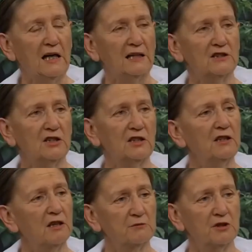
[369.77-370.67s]
Actually,
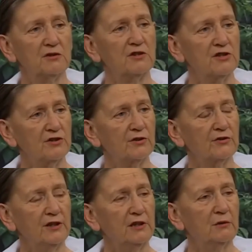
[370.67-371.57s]
I'm not
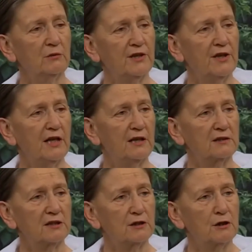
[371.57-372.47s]
disagreeing with
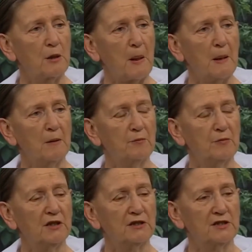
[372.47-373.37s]
that,
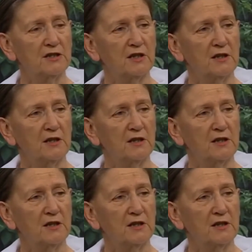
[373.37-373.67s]
but